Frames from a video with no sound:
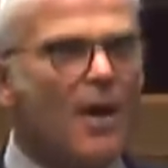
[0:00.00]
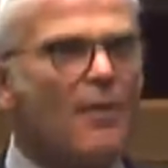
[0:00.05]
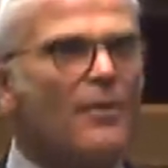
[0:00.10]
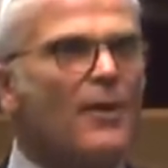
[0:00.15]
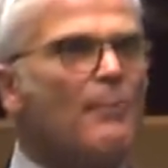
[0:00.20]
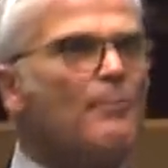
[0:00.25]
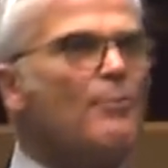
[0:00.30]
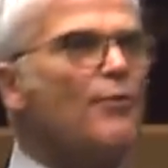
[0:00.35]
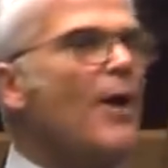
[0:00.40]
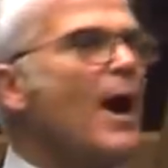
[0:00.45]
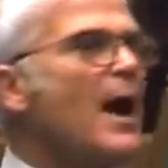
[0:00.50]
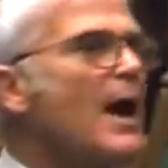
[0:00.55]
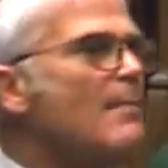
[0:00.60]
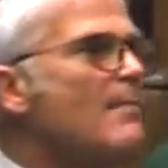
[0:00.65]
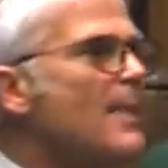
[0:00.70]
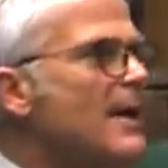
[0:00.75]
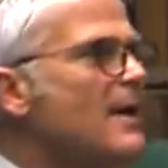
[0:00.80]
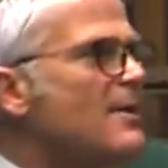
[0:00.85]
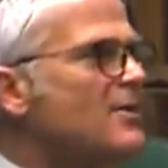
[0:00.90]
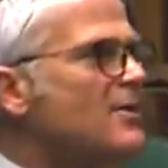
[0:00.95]
The Prime
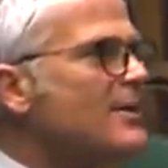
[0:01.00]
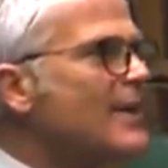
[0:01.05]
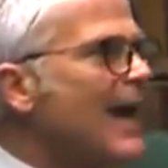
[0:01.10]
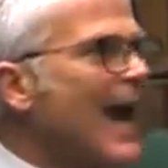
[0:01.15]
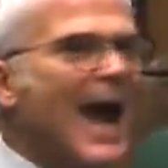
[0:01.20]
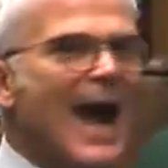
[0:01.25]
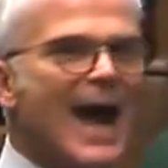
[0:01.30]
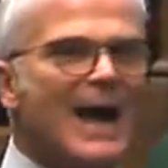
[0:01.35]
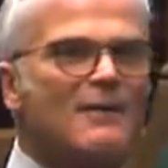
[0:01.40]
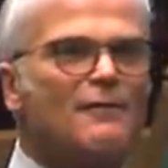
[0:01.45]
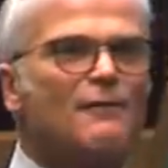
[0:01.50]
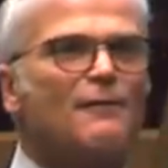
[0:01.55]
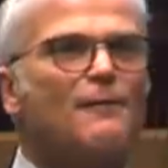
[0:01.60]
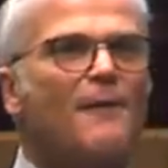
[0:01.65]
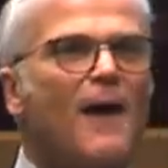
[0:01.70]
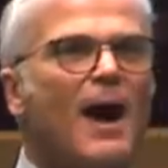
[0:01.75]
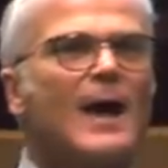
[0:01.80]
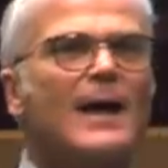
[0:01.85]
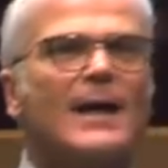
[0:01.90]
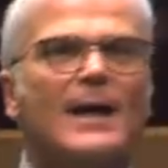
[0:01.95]
Minister has
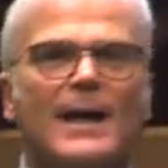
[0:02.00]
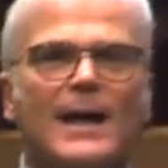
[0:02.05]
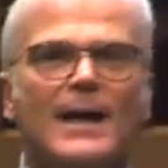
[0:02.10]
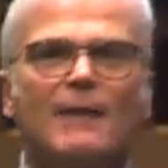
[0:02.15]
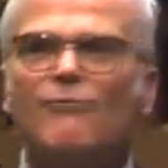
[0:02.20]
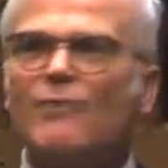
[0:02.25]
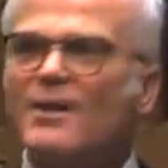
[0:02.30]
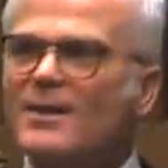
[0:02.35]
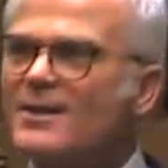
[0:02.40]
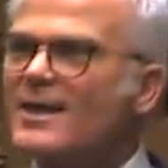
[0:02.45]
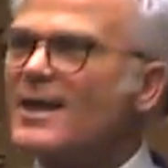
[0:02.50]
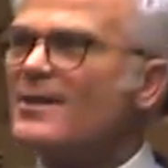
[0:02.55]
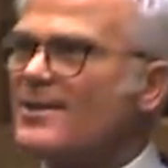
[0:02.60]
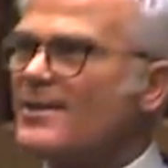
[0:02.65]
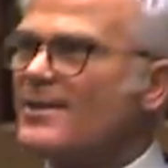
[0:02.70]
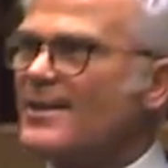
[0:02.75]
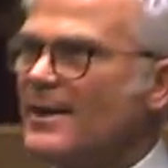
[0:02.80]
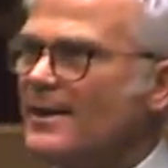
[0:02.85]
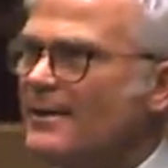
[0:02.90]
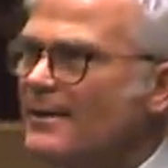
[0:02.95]
finally
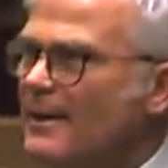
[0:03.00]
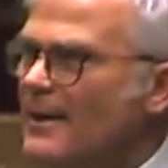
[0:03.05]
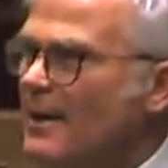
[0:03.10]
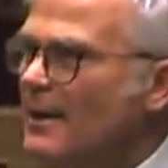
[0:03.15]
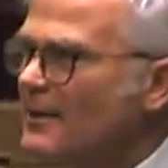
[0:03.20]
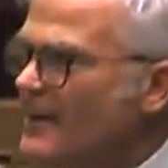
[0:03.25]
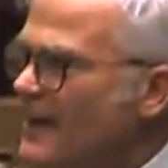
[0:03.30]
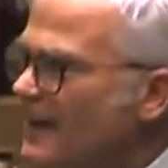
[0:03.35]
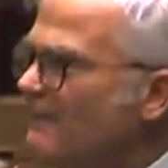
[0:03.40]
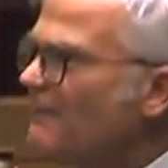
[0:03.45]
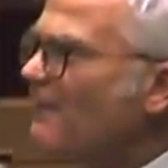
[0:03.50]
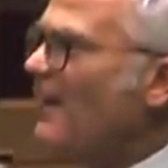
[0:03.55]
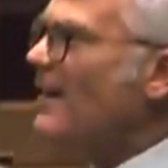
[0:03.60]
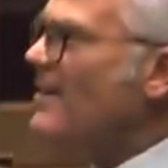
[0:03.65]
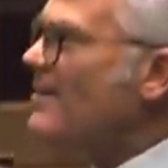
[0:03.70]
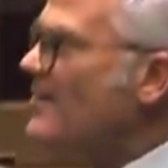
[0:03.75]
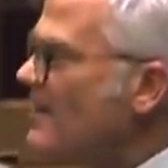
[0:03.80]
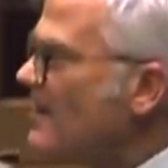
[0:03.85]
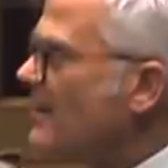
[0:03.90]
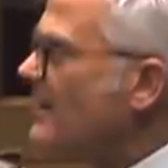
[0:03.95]
resisted the
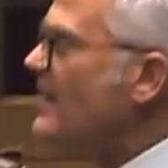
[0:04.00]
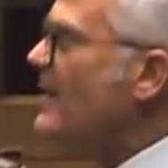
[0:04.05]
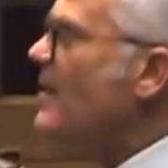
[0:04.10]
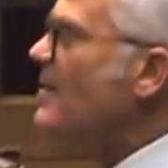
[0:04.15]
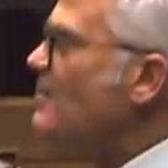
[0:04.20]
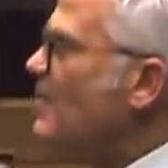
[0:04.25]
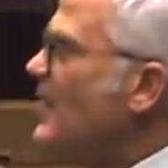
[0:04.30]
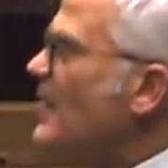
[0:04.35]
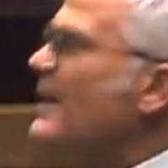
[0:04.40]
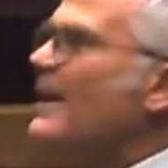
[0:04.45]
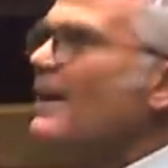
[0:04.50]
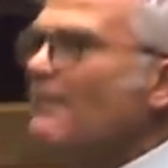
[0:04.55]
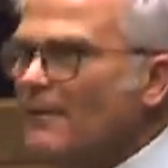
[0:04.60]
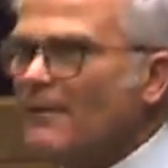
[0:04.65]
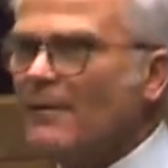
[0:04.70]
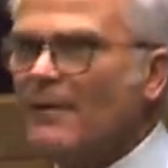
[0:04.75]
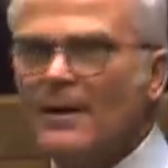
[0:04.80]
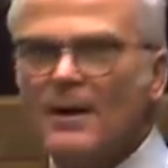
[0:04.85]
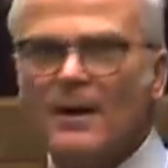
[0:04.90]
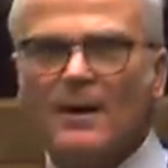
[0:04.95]
advice that he has been
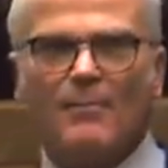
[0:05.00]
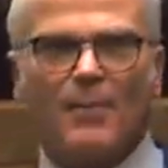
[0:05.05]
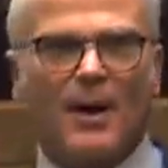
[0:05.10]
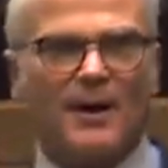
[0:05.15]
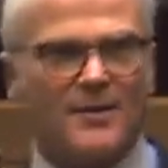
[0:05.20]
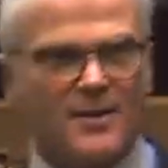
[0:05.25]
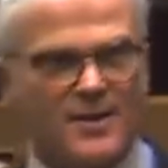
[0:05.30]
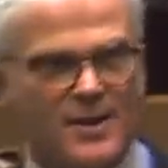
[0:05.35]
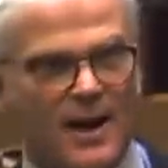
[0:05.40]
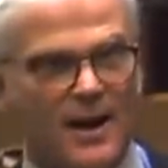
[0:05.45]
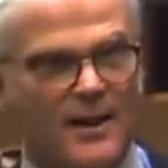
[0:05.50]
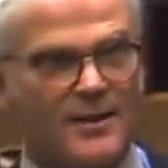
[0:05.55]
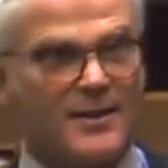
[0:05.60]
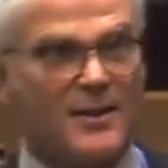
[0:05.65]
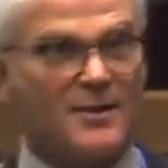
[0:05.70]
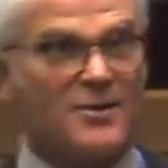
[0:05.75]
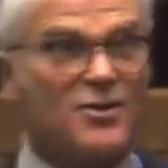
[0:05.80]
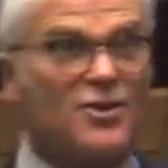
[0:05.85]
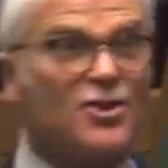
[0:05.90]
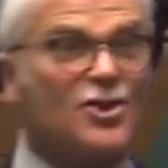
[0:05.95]
given by the
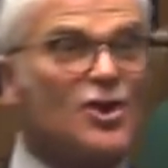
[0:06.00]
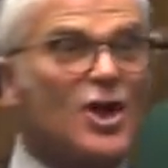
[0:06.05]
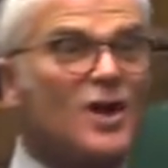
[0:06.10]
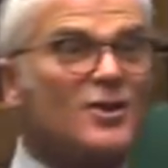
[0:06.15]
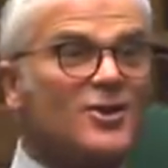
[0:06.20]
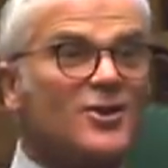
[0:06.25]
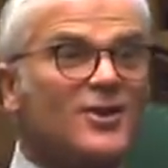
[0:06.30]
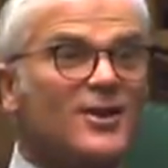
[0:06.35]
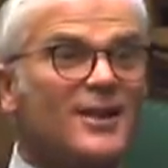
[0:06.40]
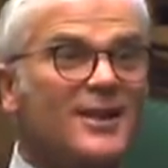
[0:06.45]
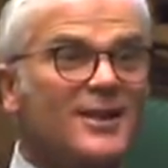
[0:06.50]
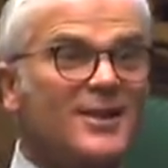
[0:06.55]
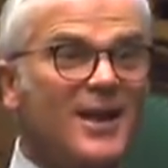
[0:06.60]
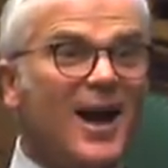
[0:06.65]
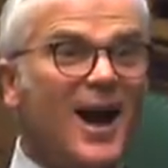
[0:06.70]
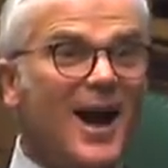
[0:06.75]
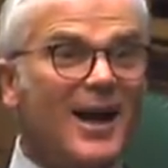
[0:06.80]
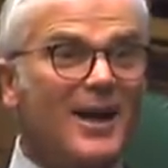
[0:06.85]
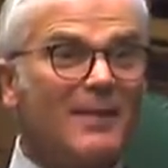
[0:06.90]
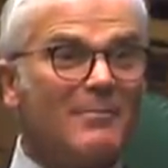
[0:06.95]
scientists, just at a
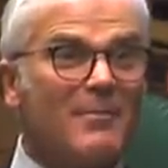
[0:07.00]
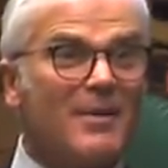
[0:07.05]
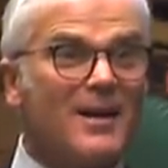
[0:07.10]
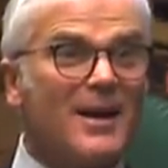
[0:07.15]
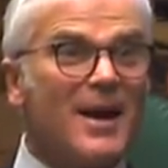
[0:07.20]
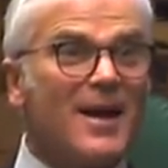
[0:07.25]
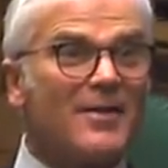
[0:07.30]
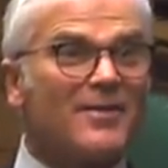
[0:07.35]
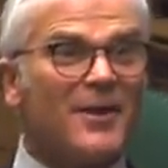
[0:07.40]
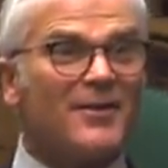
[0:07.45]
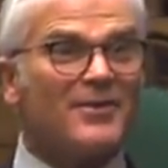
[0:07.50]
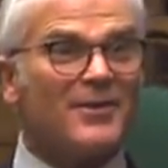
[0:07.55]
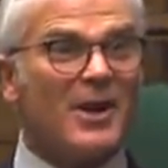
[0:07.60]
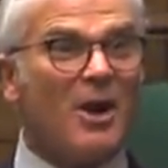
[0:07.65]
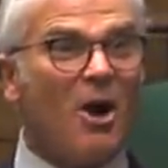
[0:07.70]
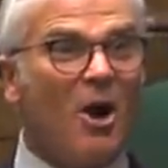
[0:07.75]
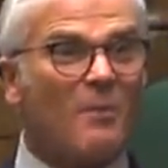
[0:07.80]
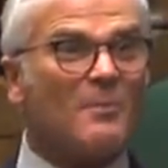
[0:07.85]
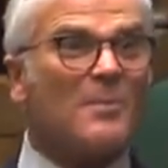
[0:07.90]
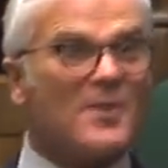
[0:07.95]
time that the
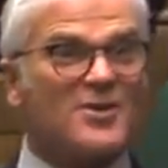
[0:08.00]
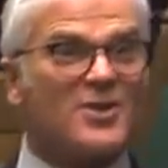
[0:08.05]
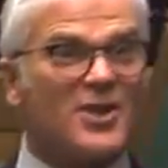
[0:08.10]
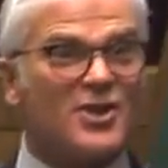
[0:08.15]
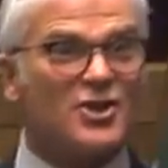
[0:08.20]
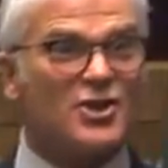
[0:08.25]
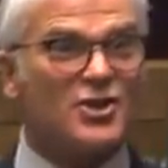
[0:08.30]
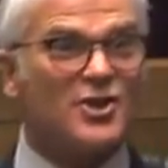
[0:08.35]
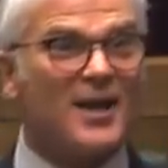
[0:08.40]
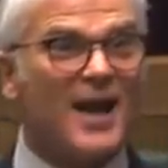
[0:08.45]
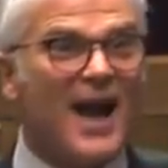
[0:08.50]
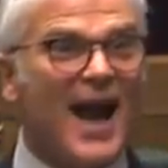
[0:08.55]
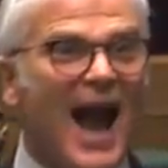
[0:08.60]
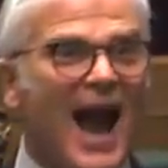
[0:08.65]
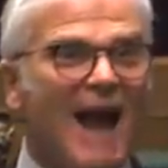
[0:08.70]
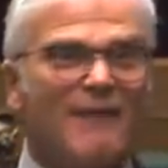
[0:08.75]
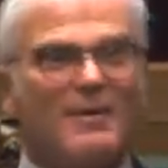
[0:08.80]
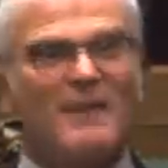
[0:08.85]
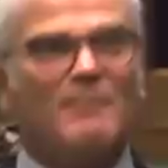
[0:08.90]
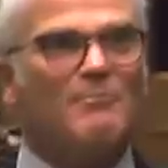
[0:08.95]
opposition
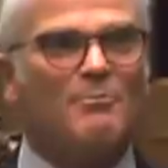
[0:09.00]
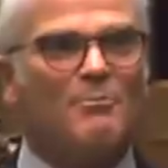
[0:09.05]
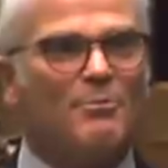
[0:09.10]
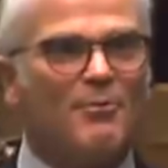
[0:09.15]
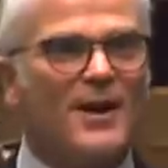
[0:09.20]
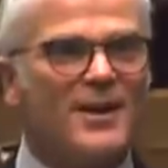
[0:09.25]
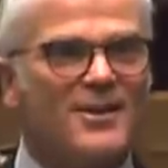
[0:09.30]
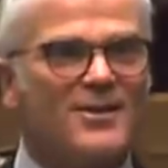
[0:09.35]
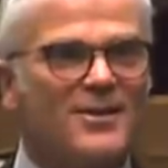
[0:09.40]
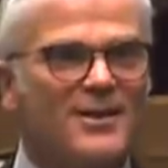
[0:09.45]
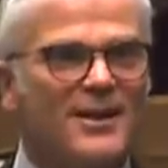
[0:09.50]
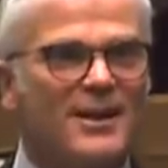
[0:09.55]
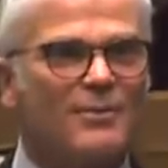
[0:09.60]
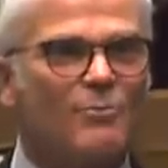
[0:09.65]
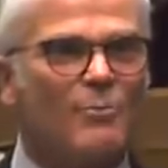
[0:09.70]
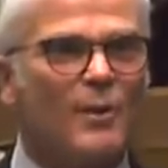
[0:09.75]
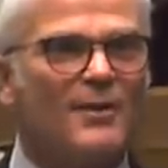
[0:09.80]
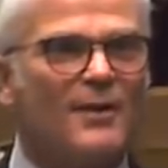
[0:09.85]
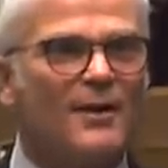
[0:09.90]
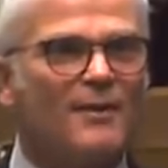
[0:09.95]
have embraced it
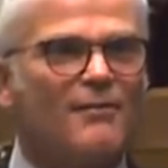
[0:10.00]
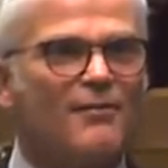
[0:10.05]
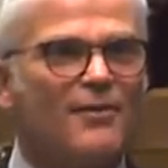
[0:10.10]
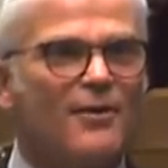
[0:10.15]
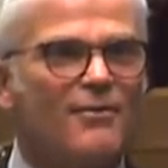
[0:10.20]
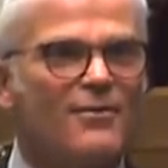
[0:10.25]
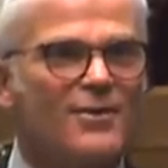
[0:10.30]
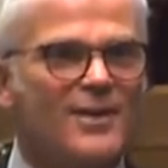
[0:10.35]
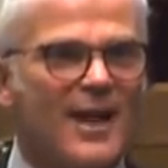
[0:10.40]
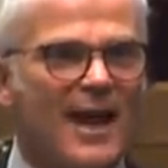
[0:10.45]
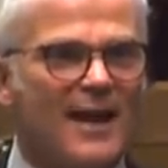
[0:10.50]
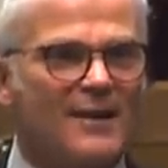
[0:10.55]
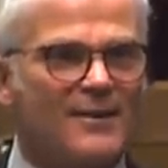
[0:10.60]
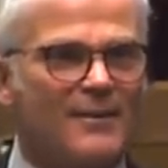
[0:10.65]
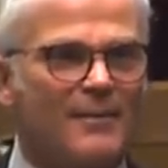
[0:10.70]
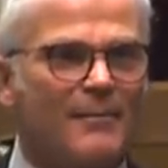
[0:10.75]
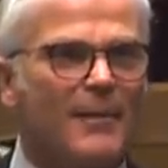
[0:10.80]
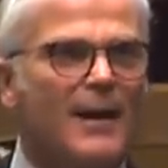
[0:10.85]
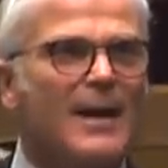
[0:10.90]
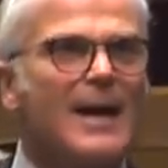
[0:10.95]
with
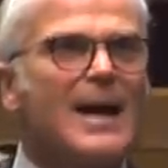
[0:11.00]
enthusiasm.